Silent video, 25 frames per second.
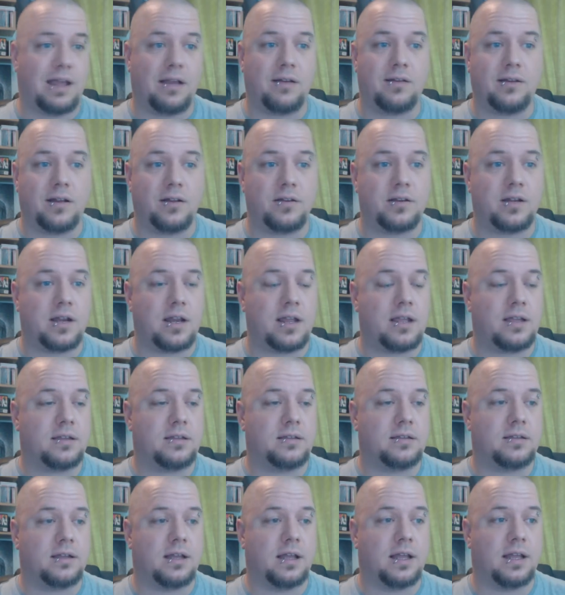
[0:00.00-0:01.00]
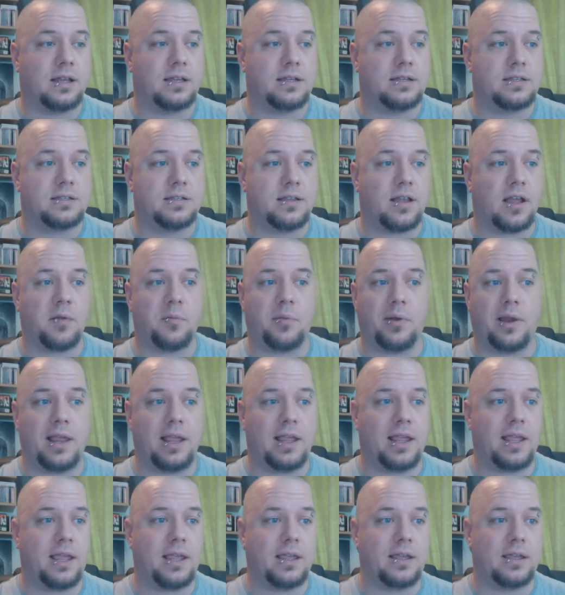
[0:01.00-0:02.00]
downloaded it and started
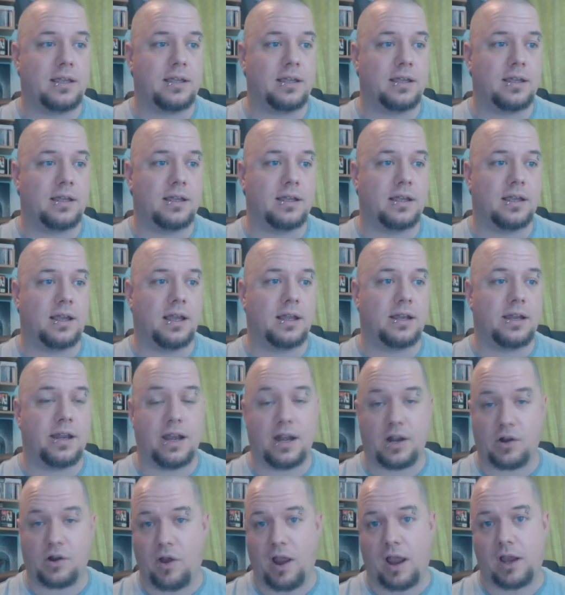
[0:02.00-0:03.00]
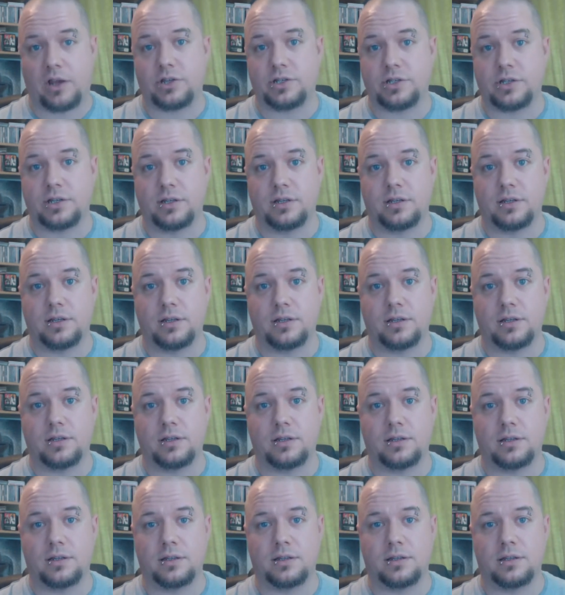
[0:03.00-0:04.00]
playing it, and then it crashed.
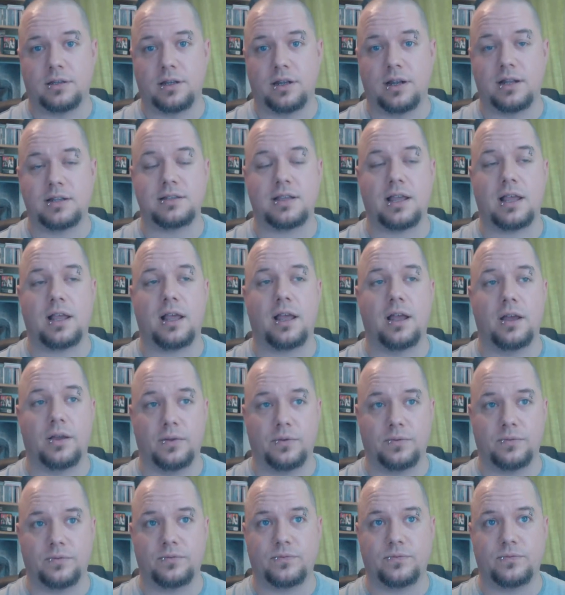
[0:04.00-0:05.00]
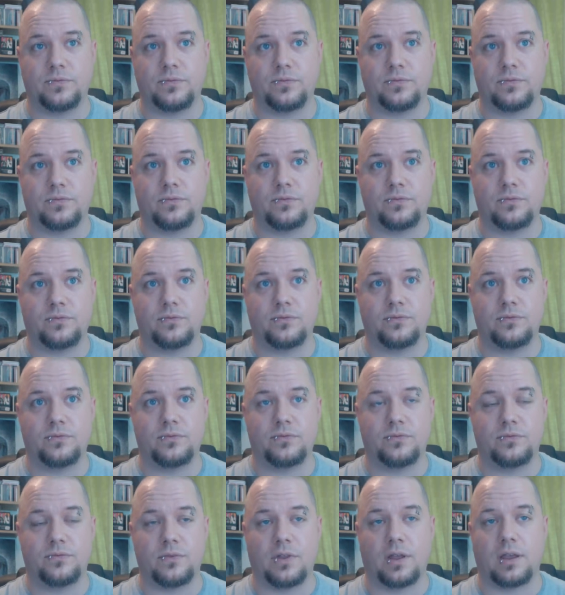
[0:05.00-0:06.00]
And I was like, oh,
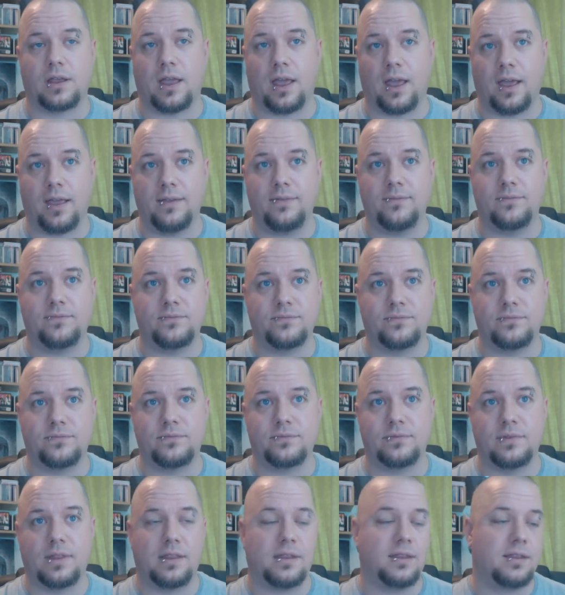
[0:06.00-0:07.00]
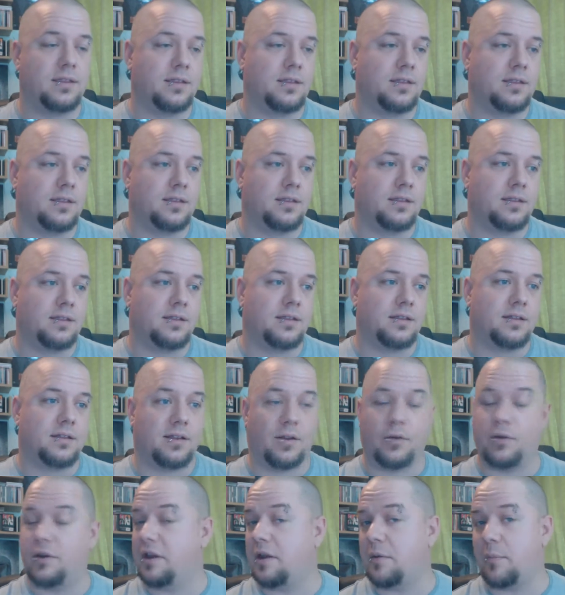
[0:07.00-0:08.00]
okay.
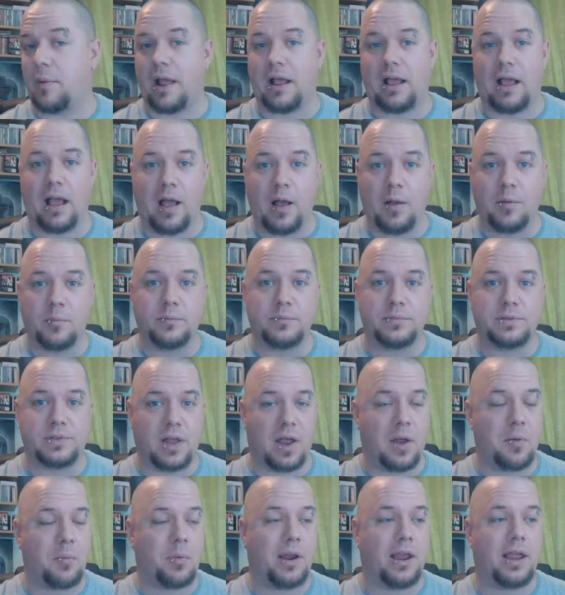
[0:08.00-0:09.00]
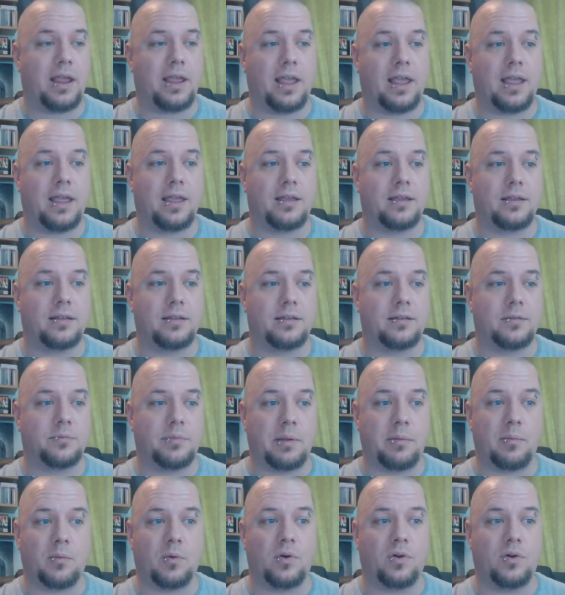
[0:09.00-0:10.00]
Loaded it back up, started playing it
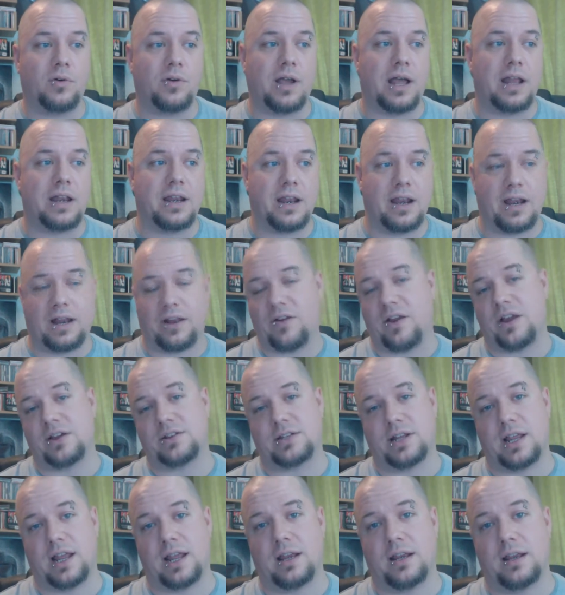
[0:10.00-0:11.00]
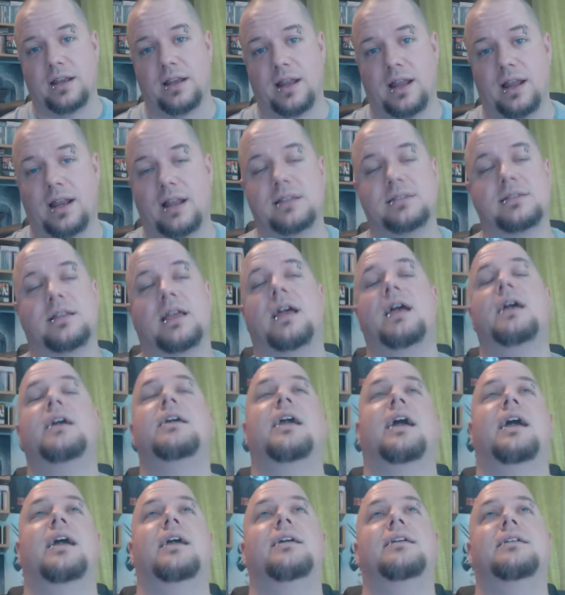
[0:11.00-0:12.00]
a bit more, and then it crashed again. And I was like,
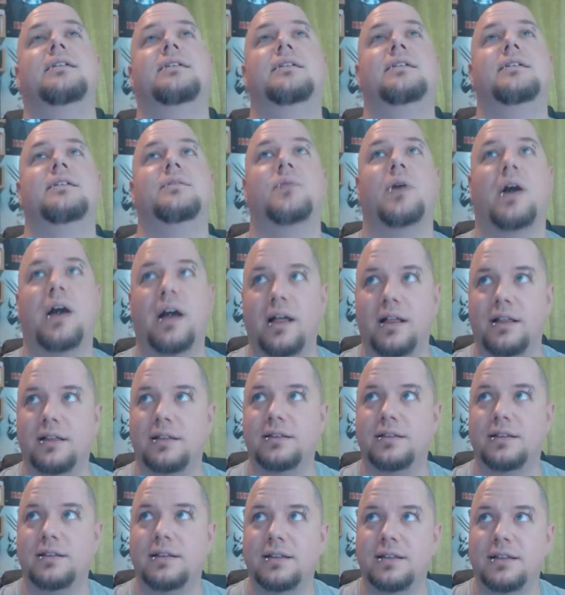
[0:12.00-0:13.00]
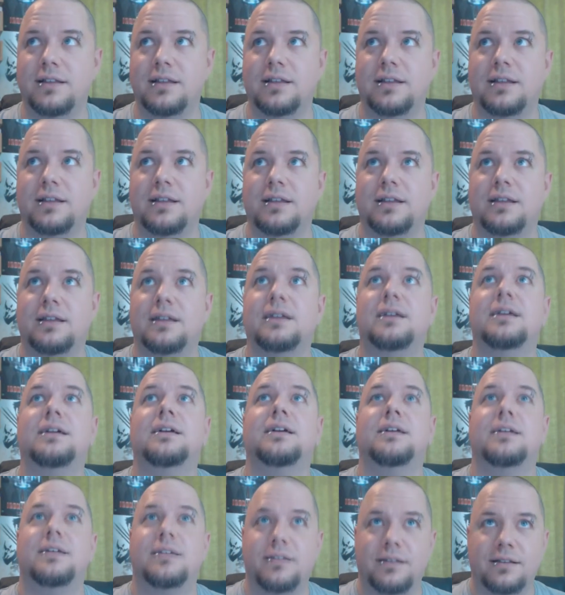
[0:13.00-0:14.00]
okay, well,
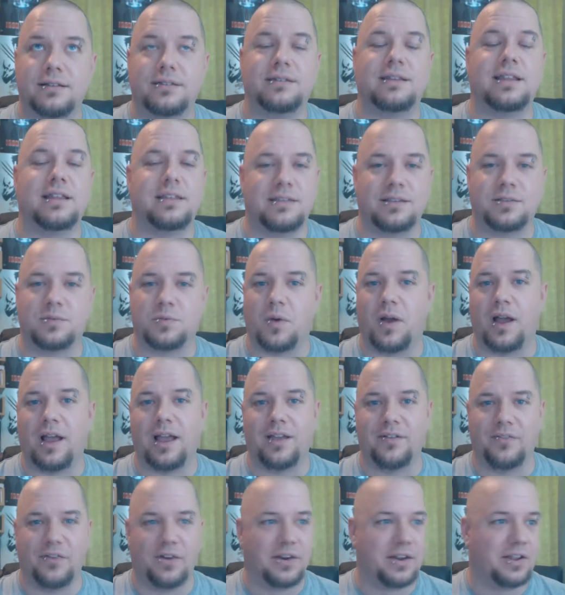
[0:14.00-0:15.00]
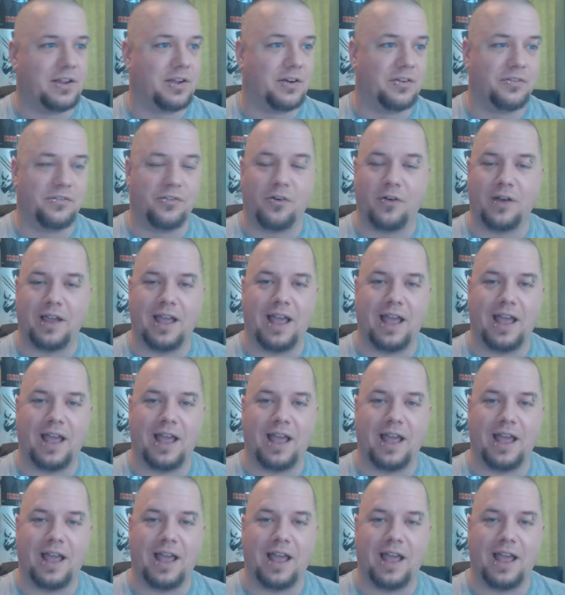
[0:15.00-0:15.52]
this is why I've only got